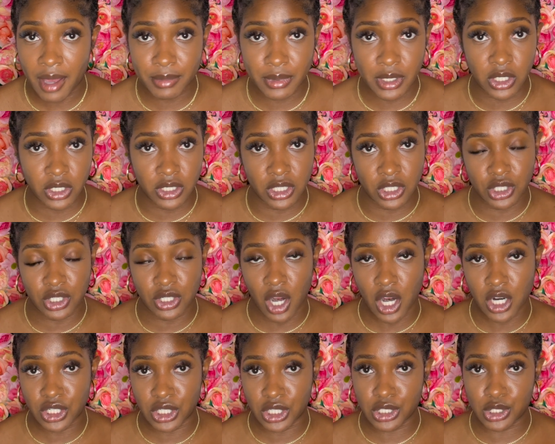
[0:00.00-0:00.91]
they're
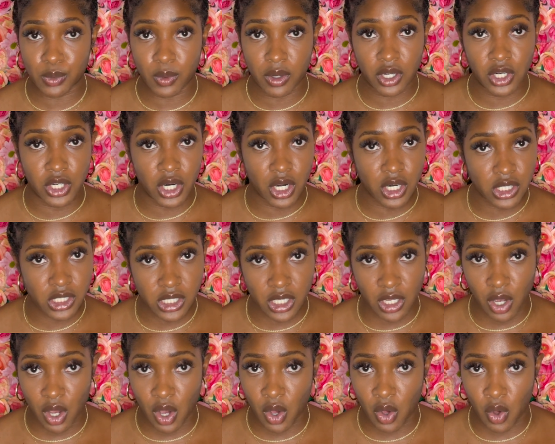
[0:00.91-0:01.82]
discharging to a nursing
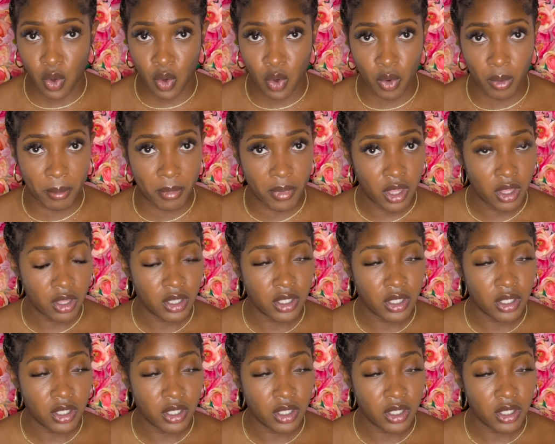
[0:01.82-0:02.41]
home,